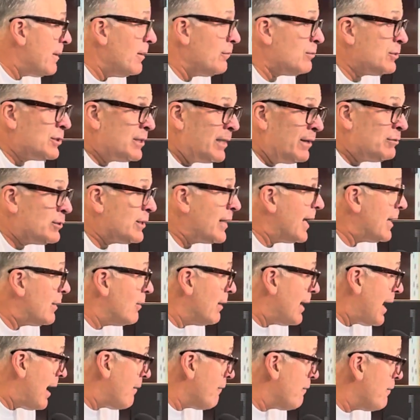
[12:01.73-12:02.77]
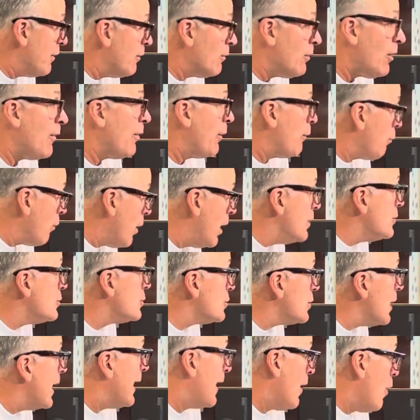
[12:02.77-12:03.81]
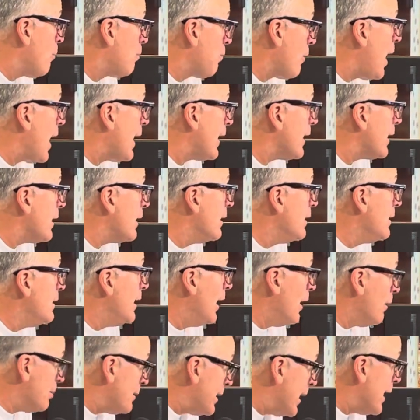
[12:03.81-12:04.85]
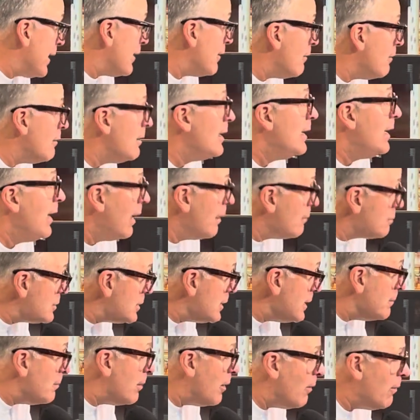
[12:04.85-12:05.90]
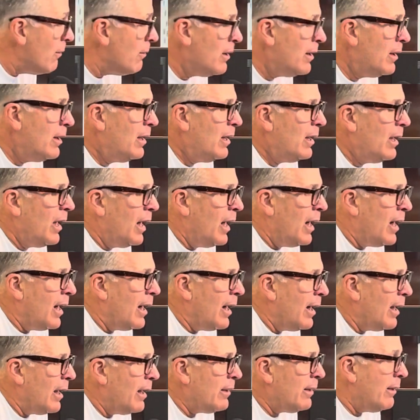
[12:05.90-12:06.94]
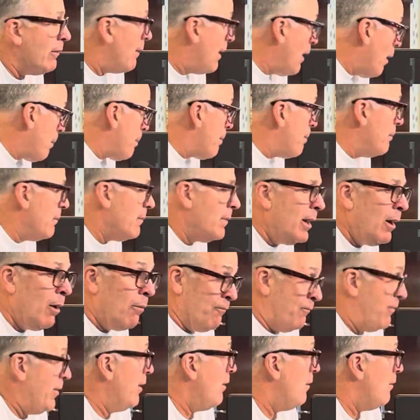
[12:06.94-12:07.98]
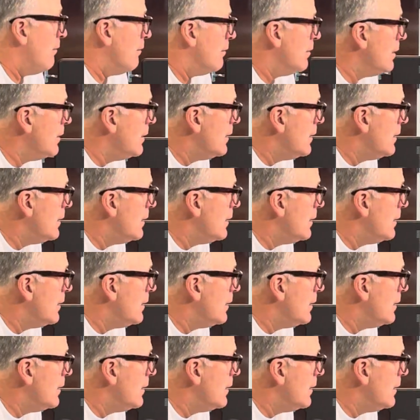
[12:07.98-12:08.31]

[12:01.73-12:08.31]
The receivers got to go downfield on the runs and help Rodney, help Daniel, help Sebo, help Phil.